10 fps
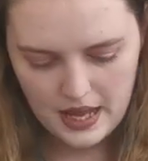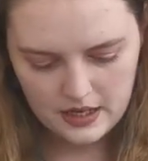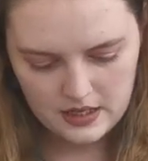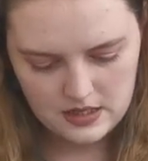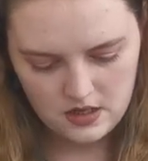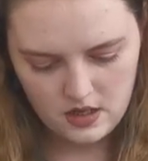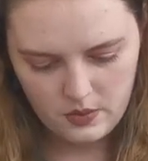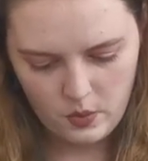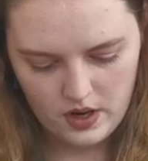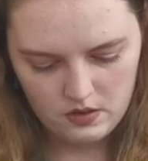back is
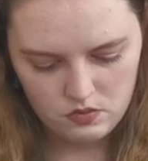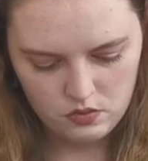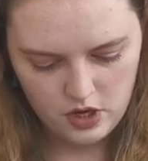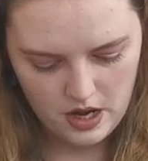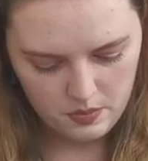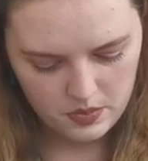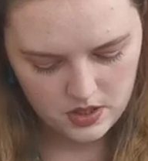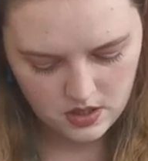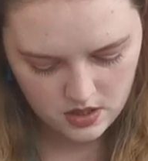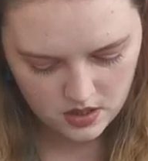quite
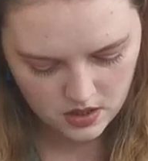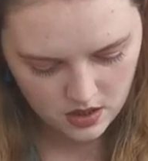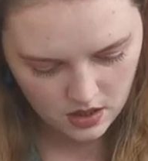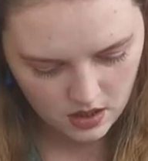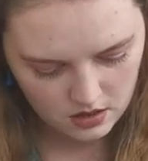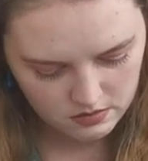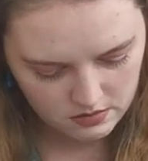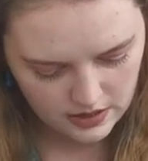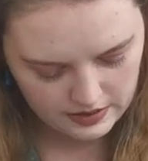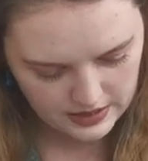ripped
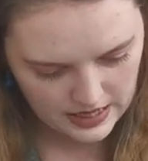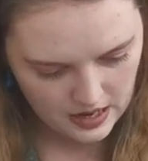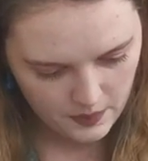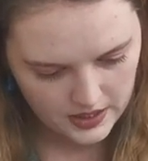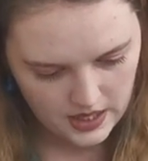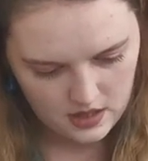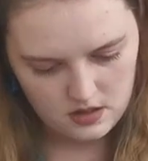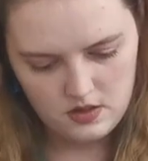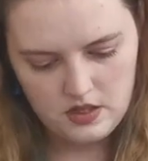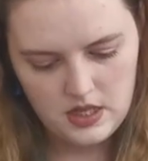around the appliques.